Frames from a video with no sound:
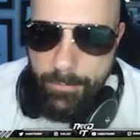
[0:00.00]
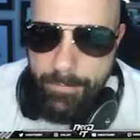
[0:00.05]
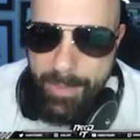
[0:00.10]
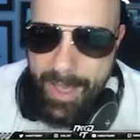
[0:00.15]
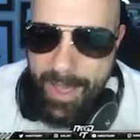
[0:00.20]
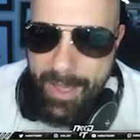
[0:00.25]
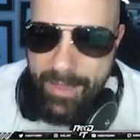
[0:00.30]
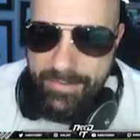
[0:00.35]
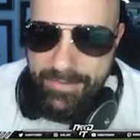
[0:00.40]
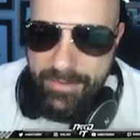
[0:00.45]

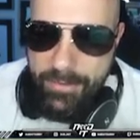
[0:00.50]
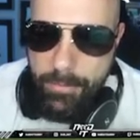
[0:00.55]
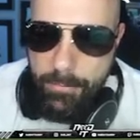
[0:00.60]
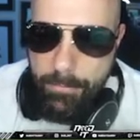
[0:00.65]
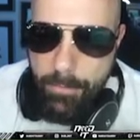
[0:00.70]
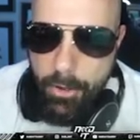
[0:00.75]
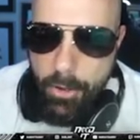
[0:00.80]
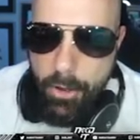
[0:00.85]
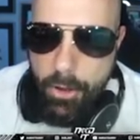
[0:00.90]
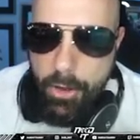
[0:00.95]
passing the
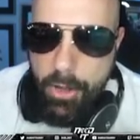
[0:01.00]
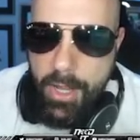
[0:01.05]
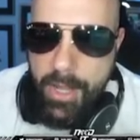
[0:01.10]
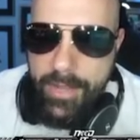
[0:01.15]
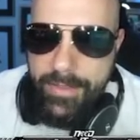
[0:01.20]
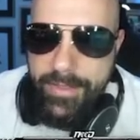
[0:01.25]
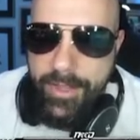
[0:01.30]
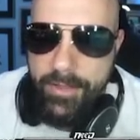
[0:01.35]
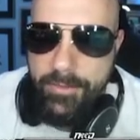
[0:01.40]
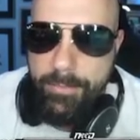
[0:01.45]
ball.
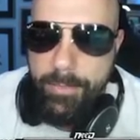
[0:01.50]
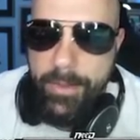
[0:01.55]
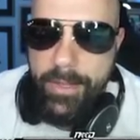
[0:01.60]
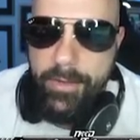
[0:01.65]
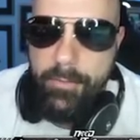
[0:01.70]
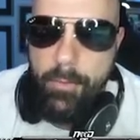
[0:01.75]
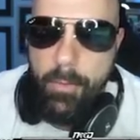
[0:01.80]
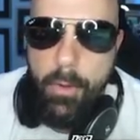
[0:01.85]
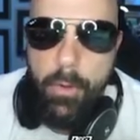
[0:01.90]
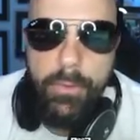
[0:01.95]
Next play,
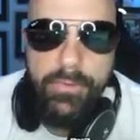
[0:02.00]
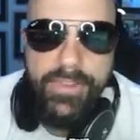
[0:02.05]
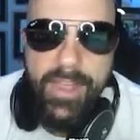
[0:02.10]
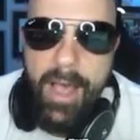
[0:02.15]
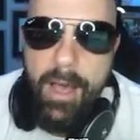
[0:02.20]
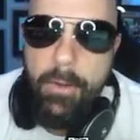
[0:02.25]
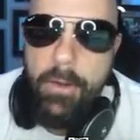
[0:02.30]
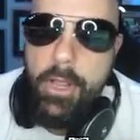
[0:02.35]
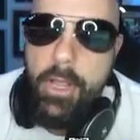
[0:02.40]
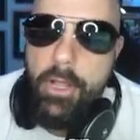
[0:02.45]
he rolls
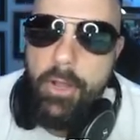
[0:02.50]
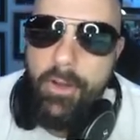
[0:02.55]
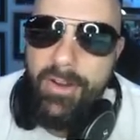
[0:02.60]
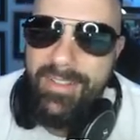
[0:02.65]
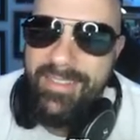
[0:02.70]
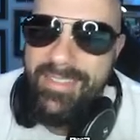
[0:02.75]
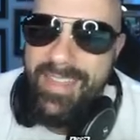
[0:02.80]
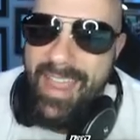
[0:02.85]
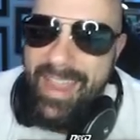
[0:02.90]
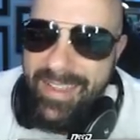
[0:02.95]
out,
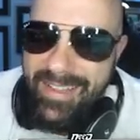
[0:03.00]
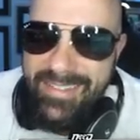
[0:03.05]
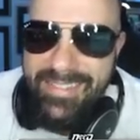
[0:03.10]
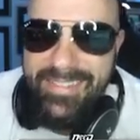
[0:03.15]
gonna take a